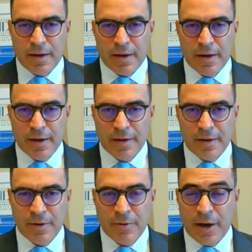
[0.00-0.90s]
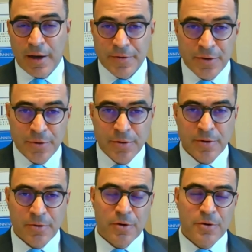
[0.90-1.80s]
and good
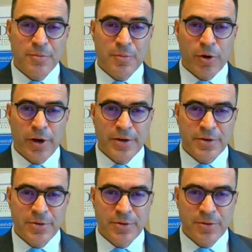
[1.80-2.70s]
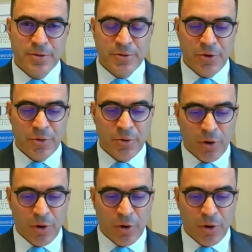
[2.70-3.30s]
afternoon or good morning to you